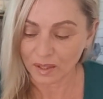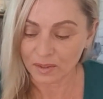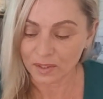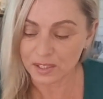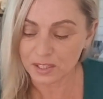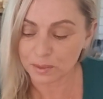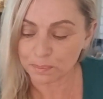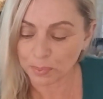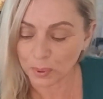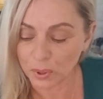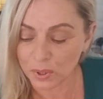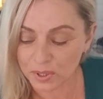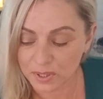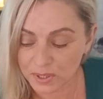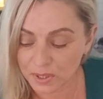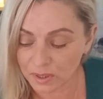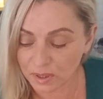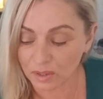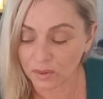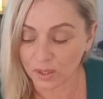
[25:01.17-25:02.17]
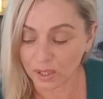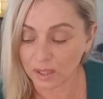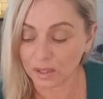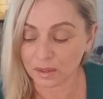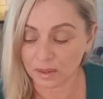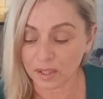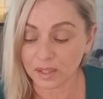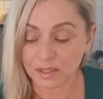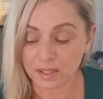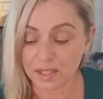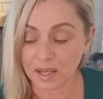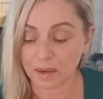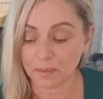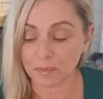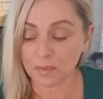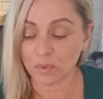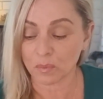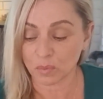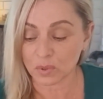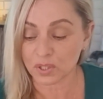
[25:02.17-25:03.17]
This person, this
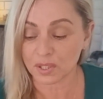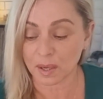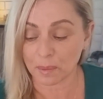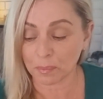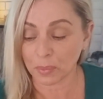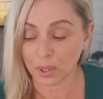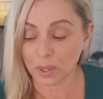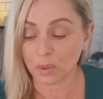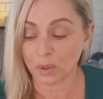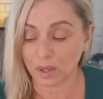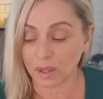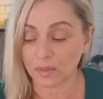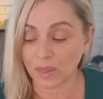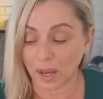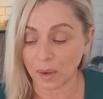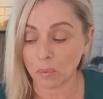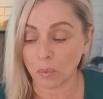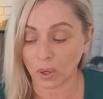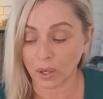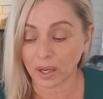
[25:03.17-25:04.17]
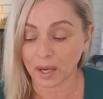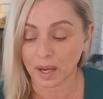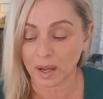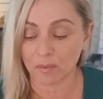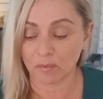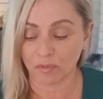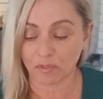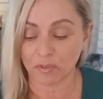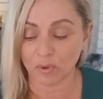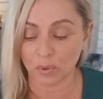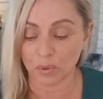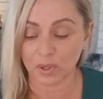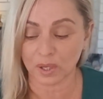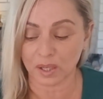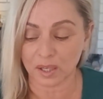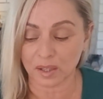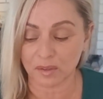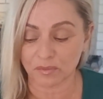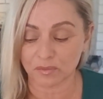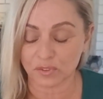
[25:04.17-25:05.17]
somebody, they want to come forward
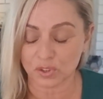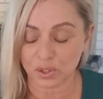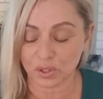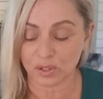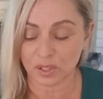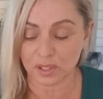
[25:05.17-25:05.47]
and give to